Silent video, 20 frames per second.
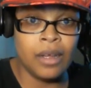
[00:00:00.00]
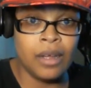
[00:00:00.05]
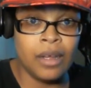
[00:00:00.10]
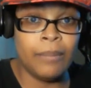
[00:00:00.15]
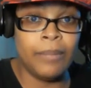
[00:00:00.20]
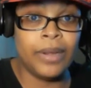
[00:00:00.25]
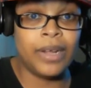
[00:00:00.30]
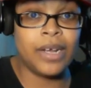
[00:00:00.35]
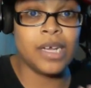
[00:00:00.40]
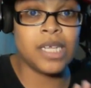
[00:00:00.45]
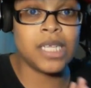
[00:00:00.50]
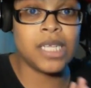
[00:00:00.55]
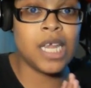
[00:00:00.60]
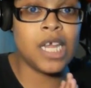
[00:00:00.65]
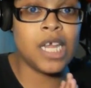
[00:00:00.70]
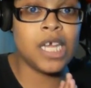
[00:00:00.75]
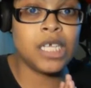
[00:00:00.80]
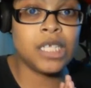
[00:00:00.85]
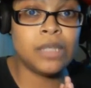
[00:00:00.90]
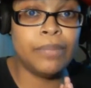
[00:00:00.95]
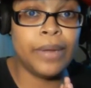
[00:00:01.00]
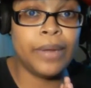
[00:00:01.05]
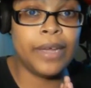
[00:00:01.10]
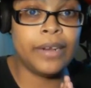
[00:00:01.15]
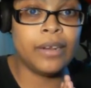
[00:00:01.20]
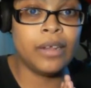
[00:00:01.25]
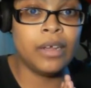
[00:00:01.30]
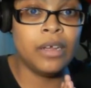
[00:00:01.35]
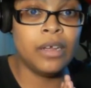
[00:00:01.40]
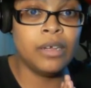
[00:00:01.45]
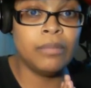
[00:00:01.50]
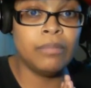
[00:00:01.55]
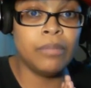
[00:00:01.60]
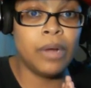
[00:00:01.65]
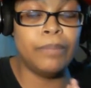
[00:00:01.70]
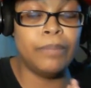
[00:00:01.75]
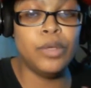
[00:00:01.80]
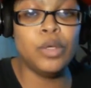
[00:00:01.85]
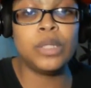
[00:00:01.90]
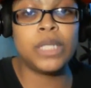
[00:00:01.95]
because he has been
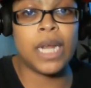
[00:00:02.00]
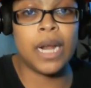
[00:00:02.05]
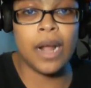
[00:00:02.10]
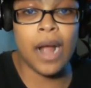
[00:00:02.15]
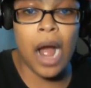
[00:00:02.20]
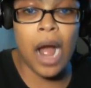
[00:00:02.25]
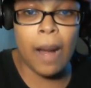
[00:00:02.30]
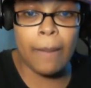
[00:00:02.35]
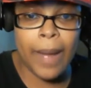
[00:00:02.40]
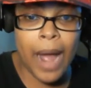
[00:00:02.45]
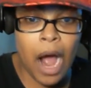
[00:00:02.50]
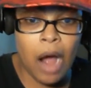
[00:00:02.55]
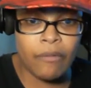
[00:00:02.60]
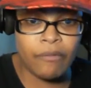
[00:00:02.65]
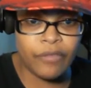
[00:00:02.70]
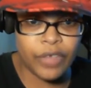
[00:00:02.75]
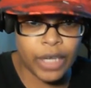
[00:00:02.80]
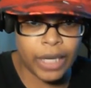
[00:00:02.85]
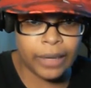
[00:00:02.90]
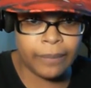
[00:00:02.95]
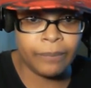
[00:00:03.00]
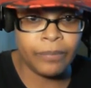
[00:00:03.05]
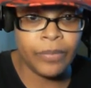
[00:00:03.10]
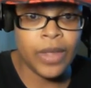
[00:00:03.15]
abusing Compound V.